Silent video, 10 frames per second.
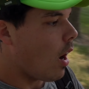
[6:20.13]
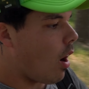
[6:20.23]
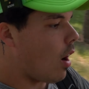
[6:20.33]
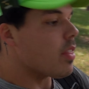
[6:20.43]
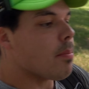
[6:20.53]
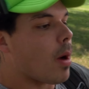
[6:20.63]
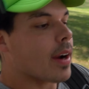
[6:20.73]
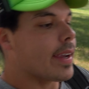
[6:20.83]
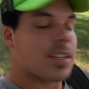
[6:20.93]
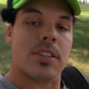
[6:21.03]
on the
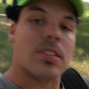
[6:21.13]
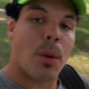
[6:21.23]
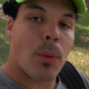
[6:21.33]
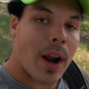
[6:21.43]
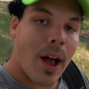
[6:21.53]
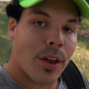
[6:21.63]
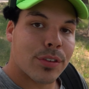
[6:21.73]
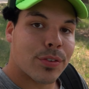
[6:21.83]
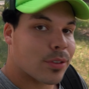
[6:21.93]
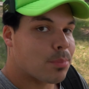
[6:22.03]
market just somewhere
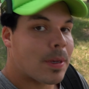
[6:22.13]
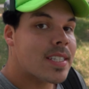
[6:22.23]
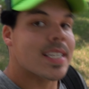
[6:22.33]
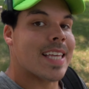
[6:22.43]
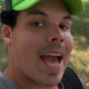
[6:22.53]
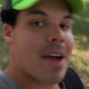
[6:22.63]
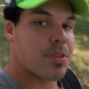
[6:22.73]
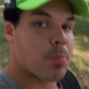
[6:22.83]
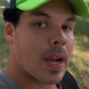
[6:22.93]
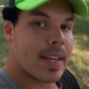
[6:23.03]
else for basically half
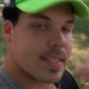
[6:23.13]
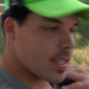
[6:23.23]
the price?